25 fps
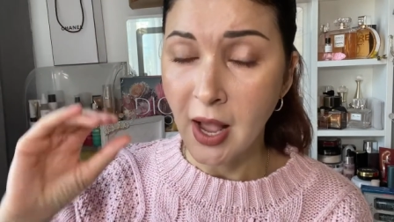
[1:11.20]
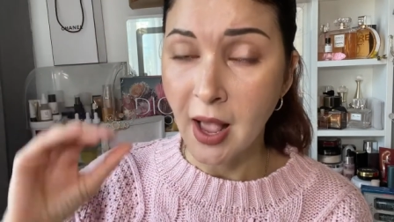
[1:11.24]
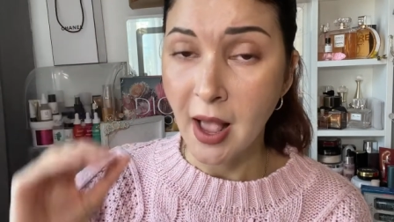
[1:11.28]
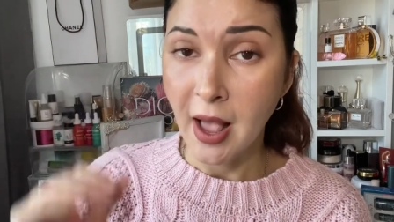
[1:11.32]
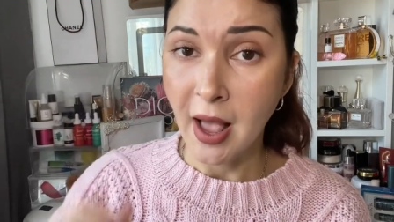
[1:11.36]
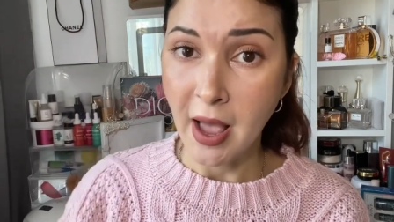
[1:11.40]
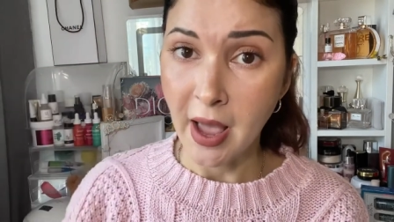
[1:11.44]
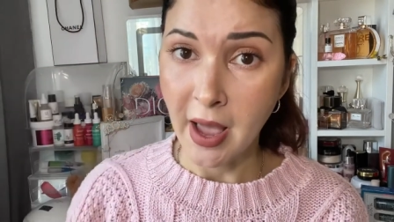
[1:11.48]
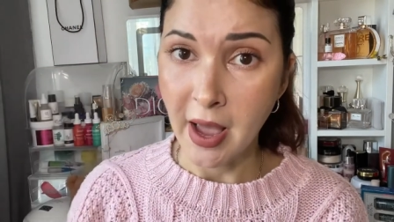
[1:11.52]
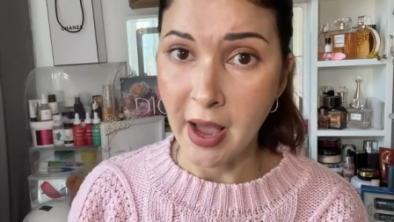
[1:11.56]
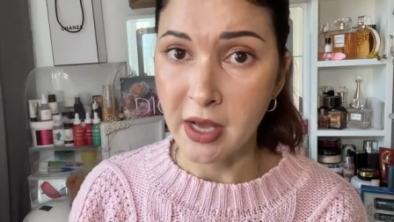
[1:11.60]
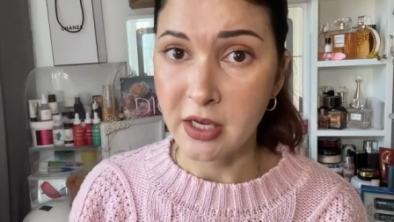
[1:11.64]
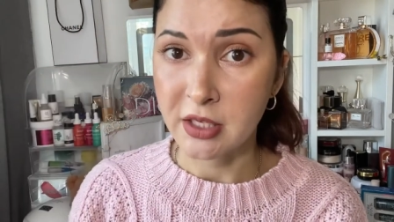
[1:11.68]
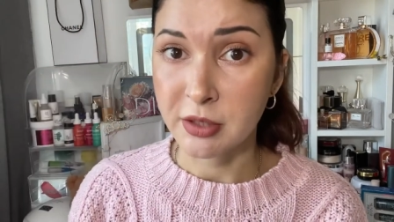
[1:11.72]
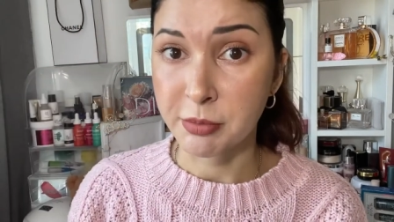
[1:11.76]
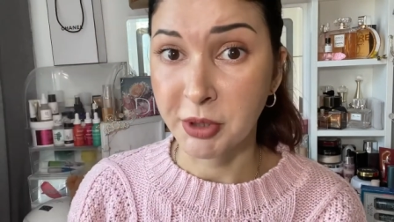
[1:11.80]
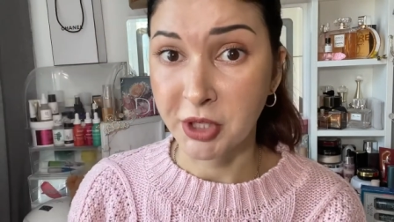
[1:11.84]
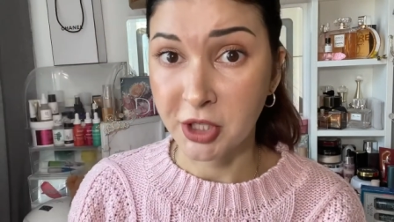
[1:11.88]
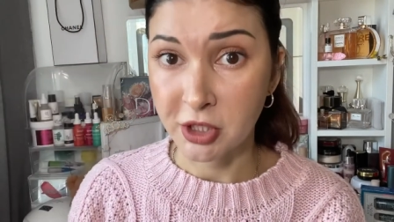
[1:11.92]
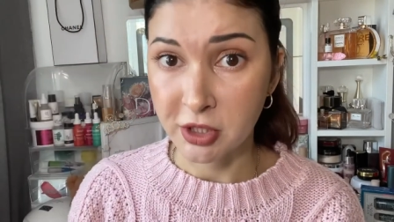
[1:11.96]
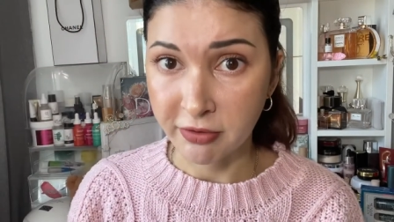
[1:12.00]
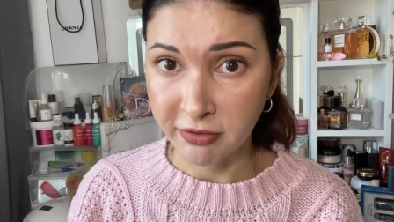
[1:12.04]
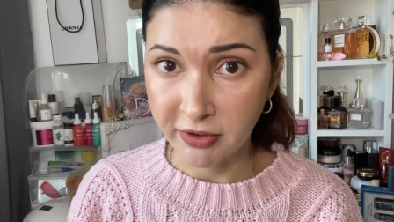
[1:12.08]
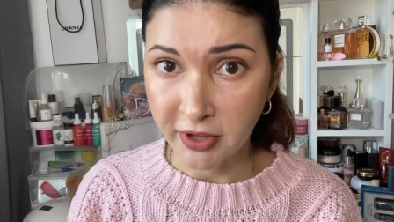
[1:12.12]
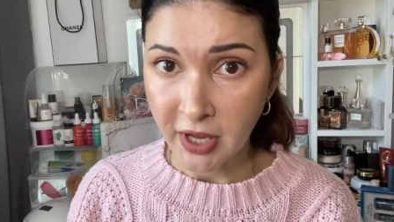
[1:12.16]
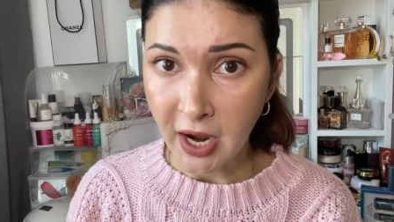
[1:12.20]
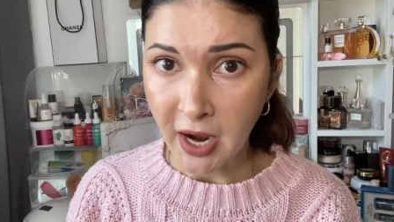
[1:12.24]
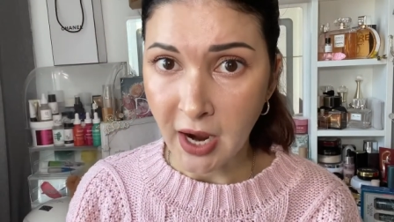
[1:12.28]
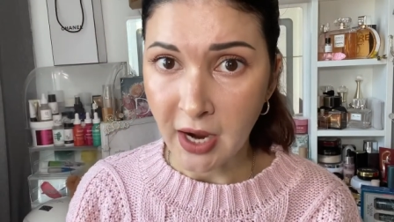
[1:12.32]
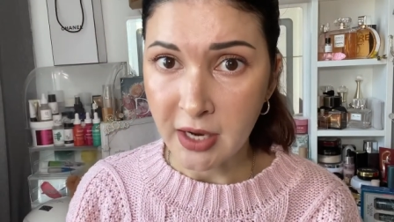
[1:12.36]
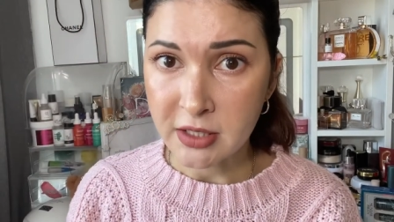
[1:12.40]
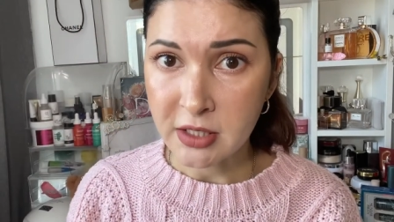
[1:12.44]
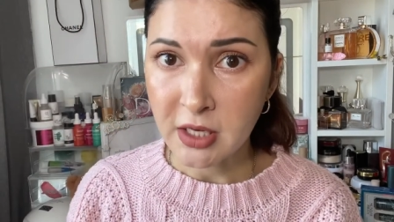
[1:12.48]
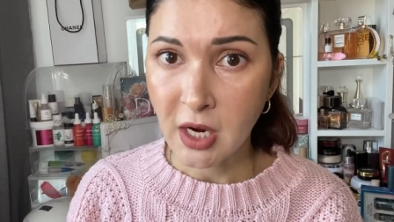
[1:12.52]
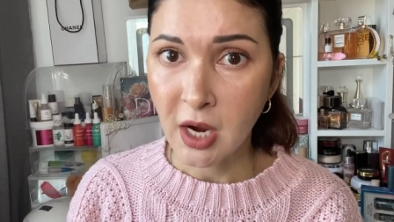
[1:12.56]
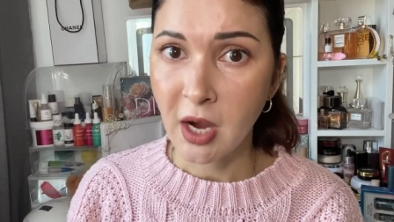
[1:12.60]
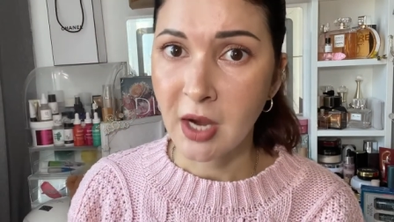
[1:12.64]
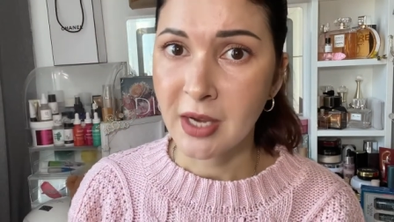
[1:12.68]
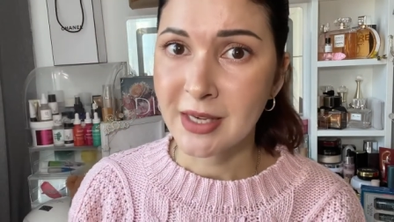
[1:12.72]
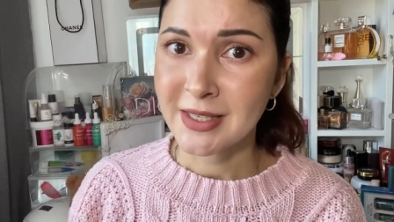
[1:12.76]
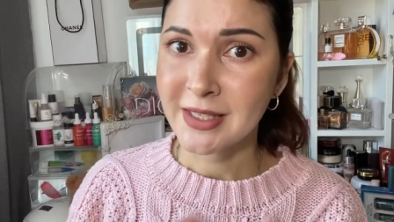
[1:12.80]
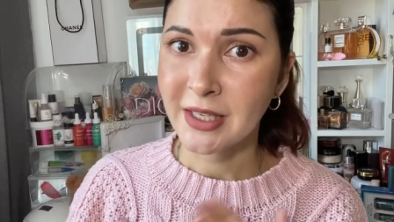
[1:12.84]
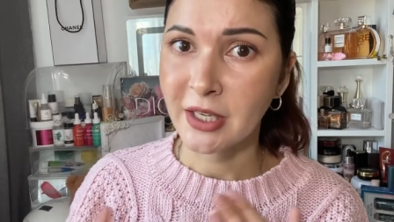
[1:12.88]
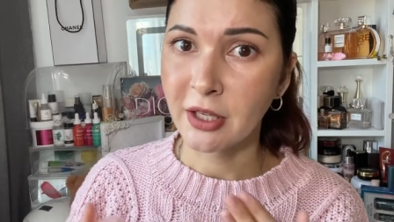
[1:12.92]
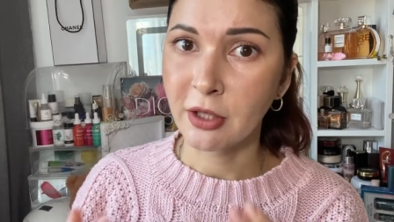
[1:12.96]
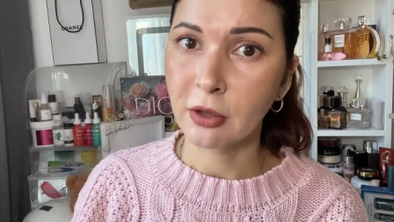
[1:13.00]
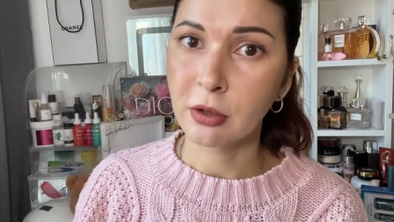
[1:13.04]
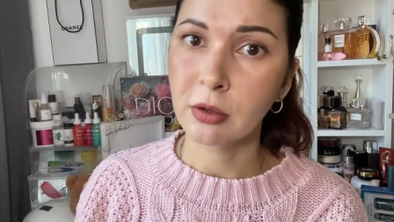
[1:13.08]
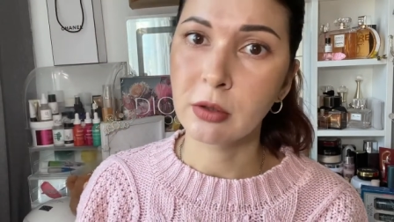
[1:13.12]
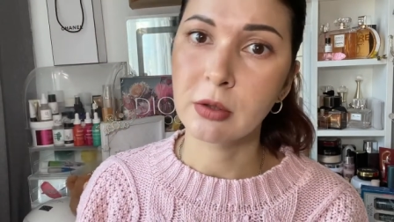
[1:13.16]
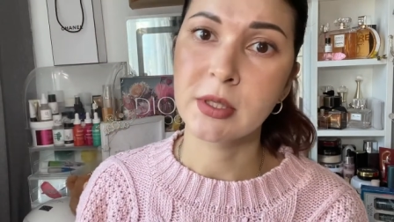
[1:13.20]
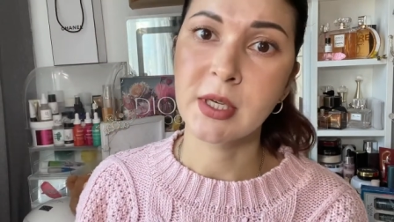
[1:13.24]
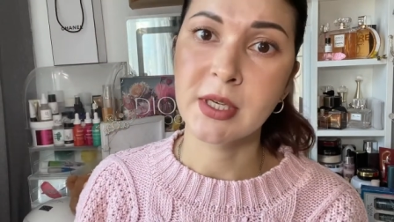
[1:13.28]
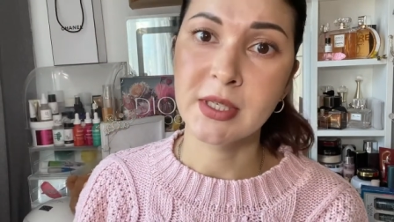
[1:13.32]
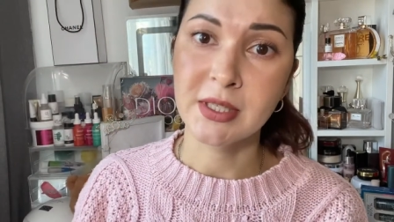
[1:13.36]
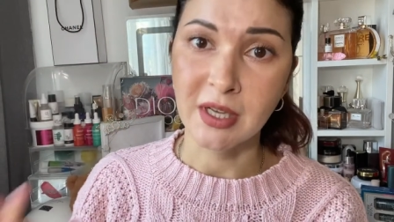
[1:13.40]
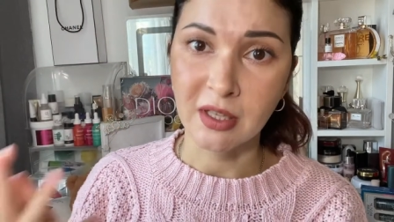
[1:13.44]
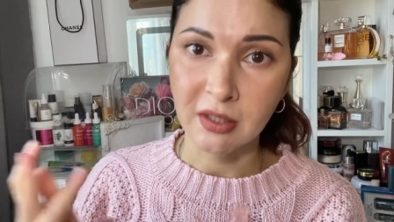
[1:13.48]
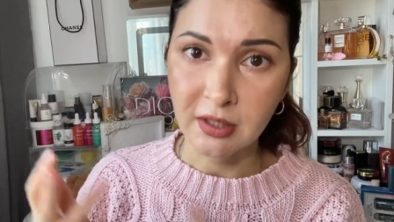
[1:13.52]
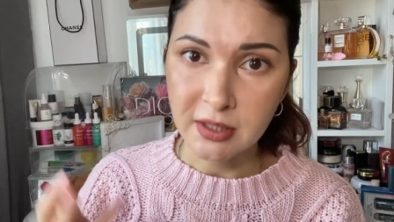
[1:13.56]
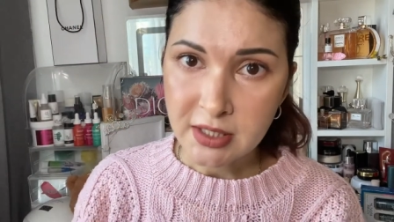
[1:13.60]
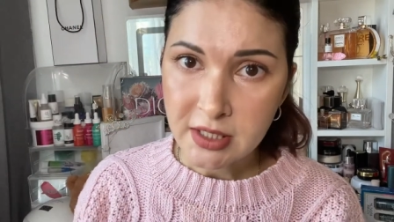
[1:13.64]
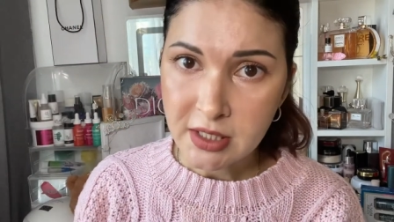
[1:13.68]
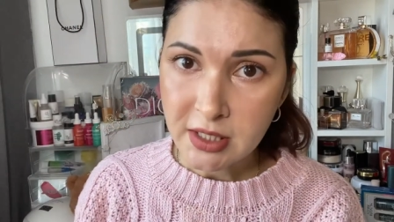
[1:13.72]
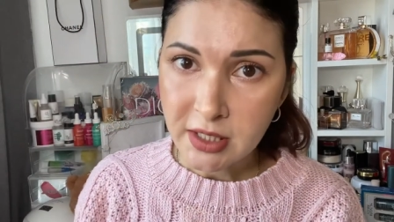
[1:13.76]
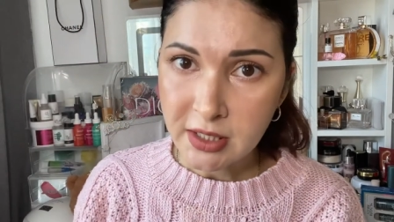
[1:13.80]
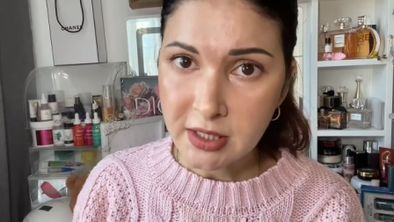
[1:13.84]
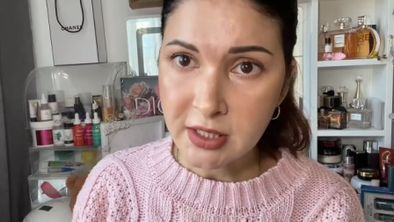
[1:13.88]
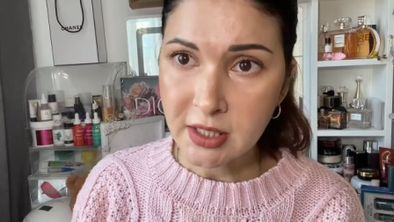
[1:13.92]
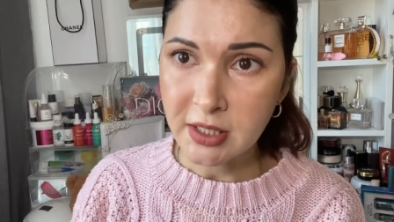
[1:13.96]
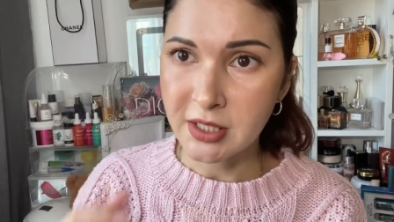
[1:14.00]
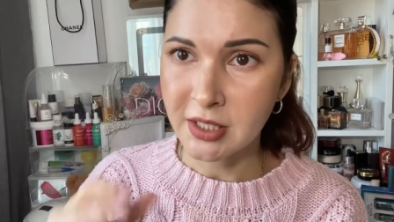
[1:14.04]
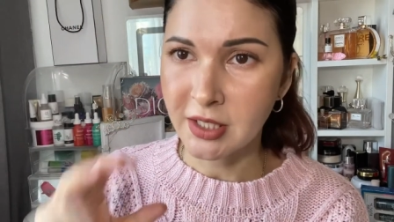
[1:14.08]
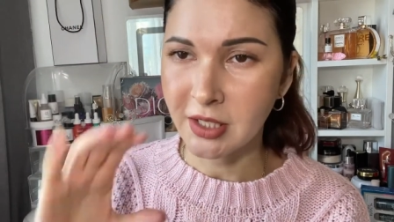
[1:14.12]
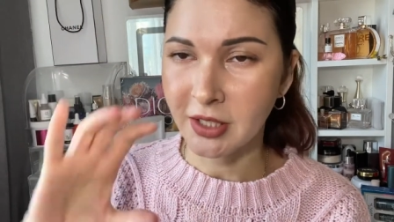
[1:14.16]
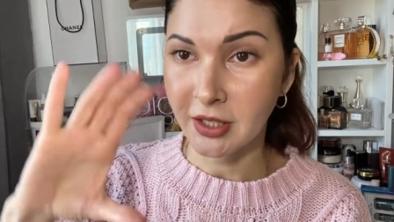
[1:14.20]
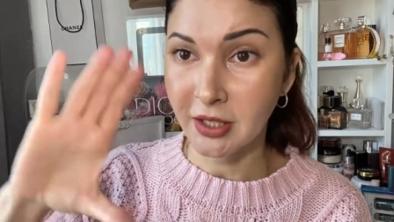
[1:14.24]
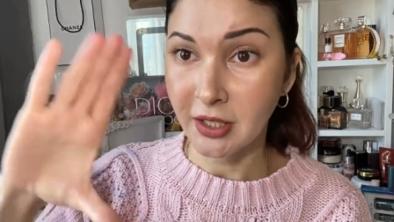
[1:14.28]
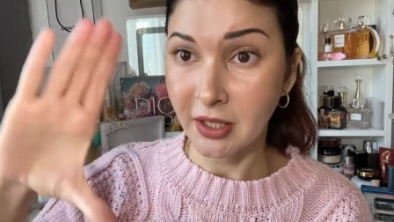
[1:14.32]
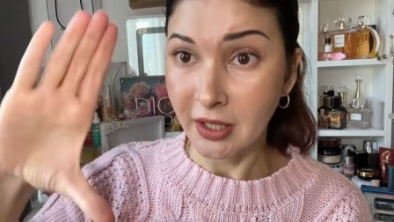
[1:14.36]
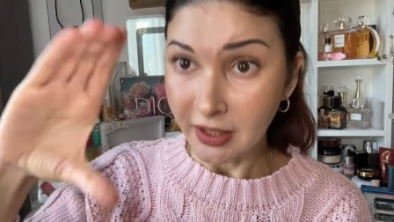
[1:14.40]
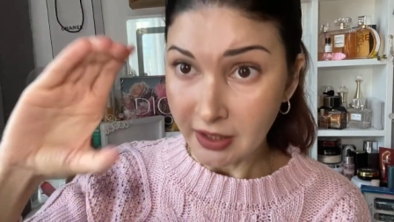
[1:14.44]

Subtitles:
and because of that, skin loses elasticity,